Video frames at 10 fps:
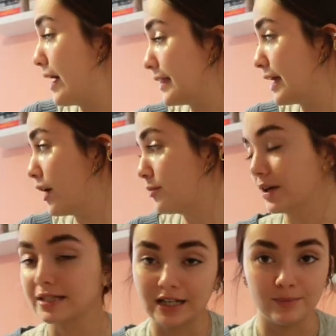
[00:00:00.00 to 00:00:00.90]
There are
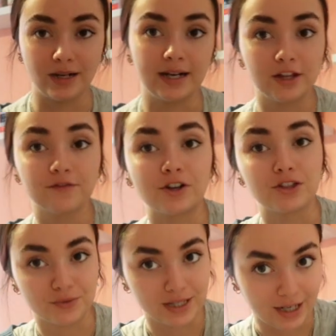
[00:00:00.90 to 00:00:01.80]
books that have been on there for
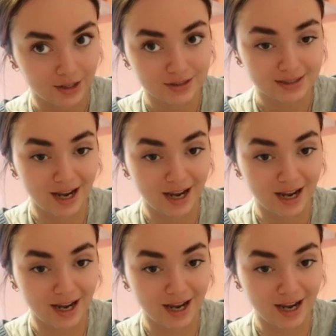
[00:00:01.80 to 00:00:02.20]
3 years